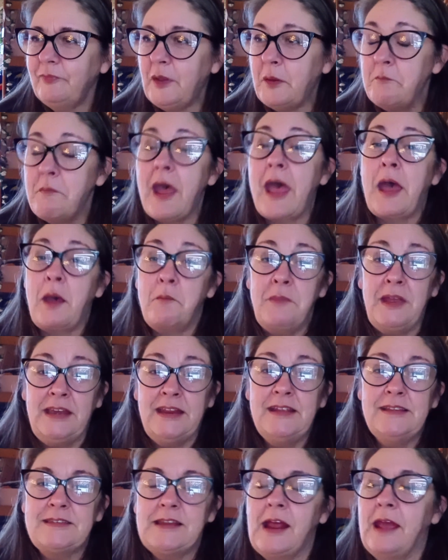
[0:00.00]
Mohammed,
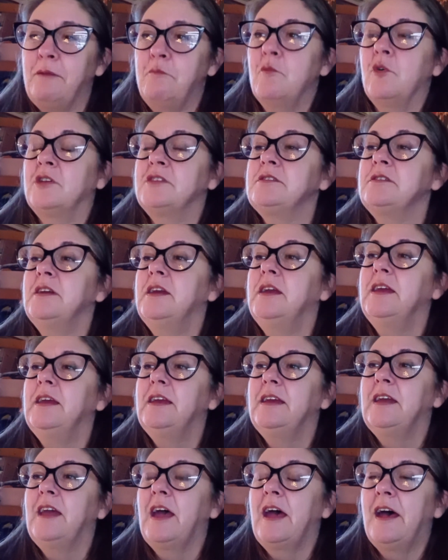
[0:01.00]
his name was.
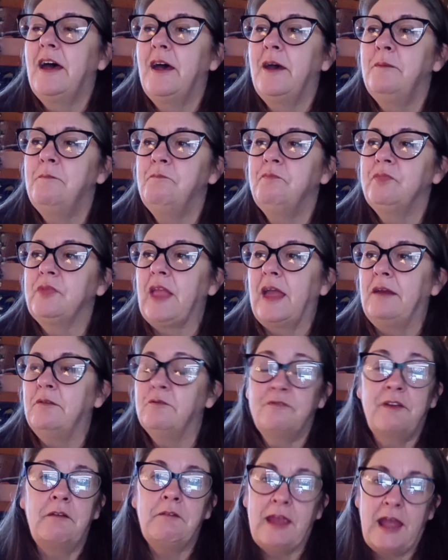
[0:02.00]
A
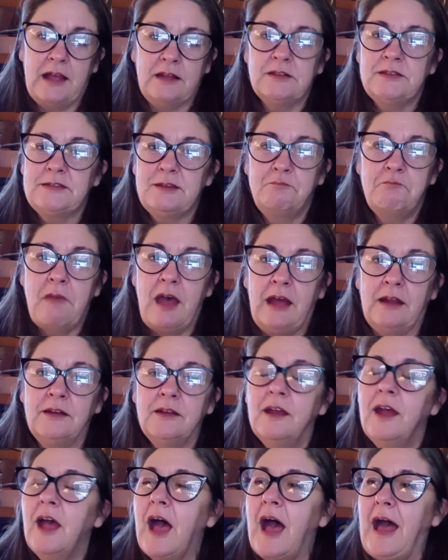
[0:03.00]
very handsome man.
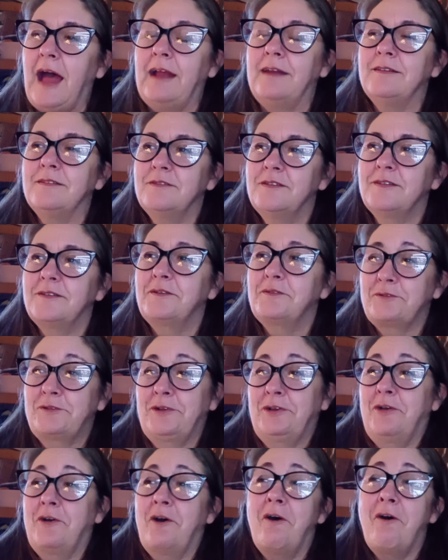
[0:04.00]
And
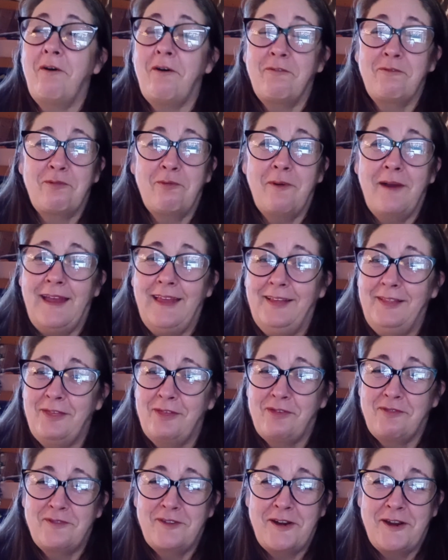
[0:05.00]
halfway
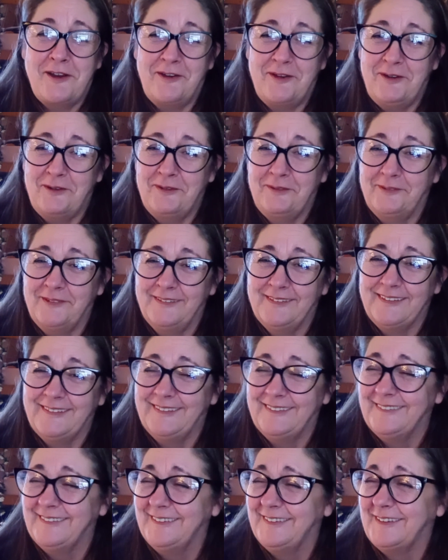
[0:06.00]
through,
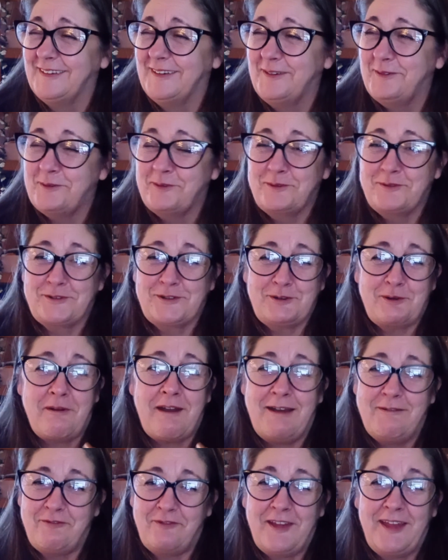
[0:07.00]

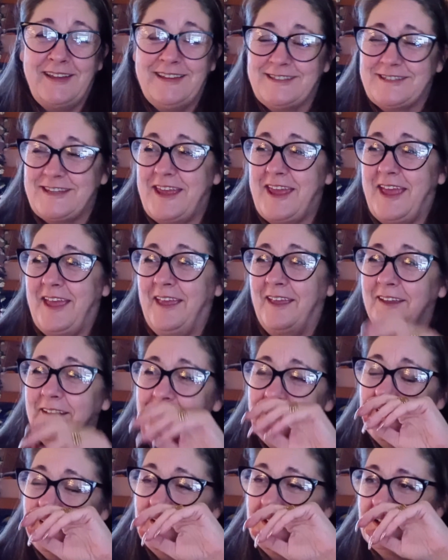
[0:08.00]
twat face here,
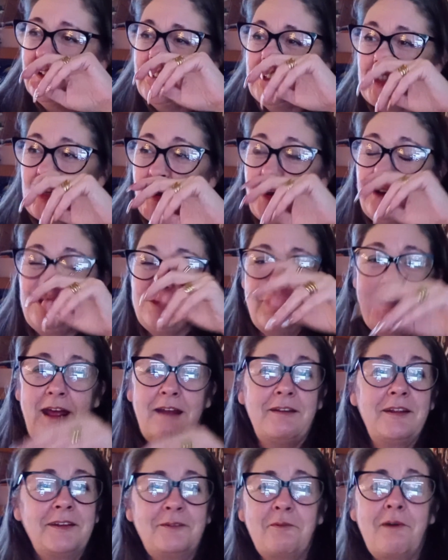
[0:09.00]
turned
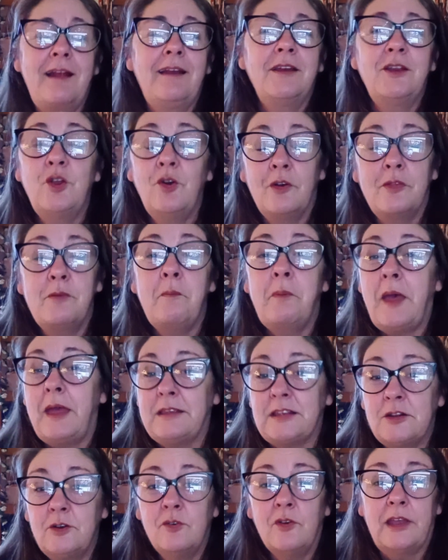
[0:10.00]
around and went, "You're the
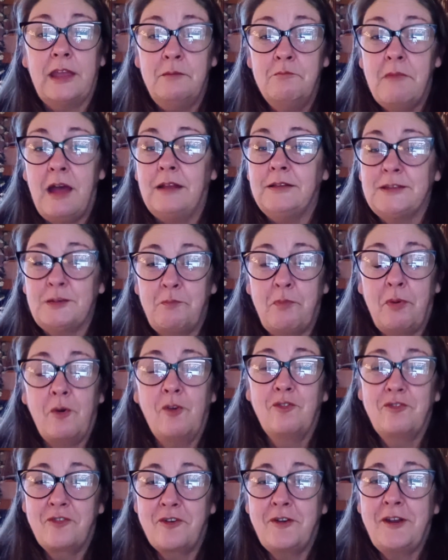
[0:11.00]
best looking man to
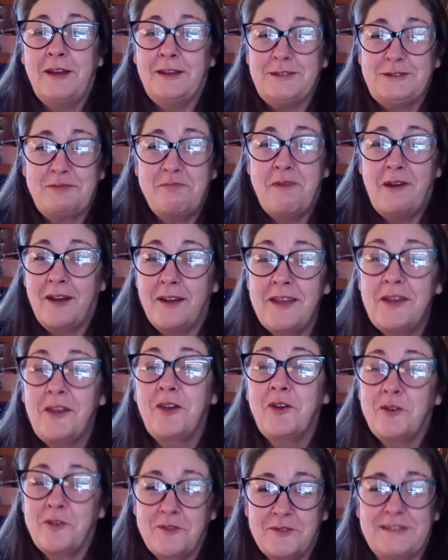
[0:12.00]
pulverise my
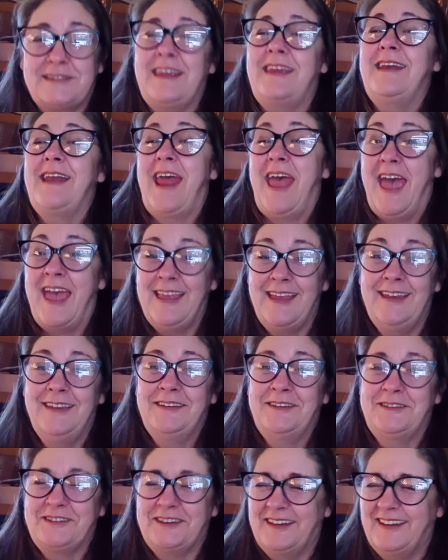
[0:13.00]
guts in
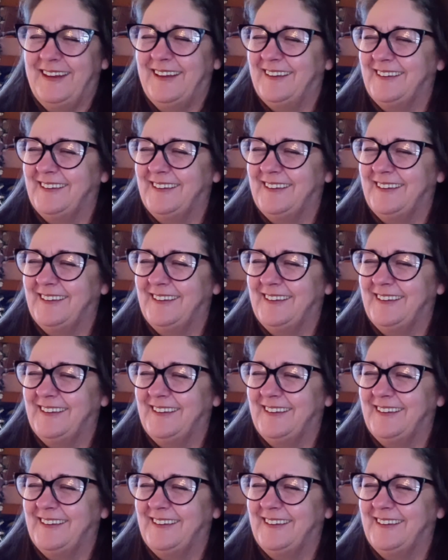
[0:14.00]
ages."